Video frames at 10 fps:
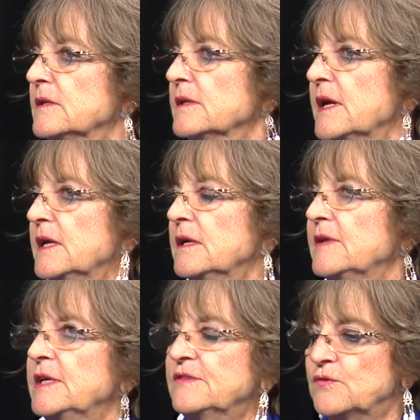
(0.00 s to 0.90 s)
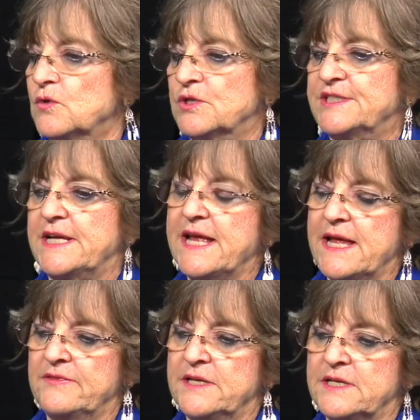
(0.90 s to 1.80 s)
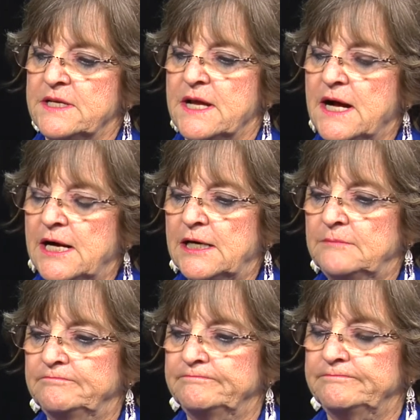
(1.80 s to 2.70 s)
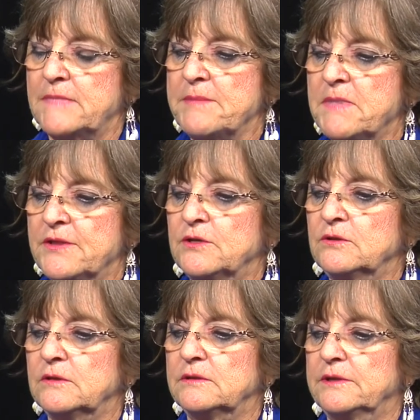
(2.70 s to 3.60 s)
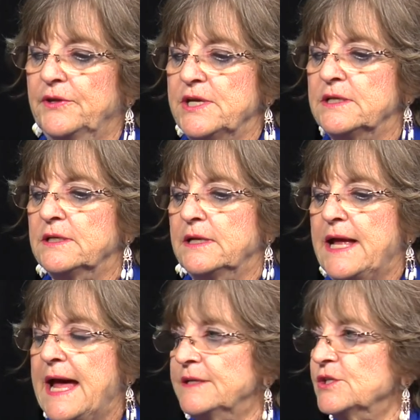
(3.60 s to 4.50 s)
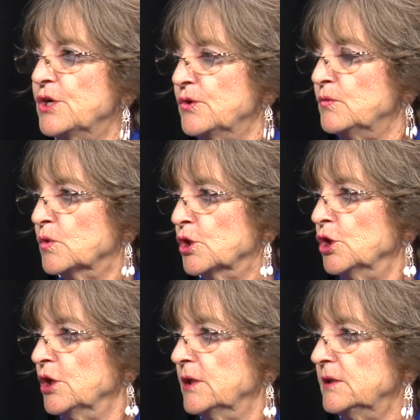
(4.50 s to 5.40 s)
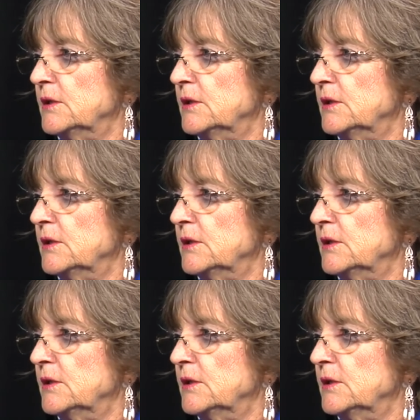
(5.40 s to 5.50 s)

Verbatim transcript: they they divorced, and then um, my mother then had to go to work,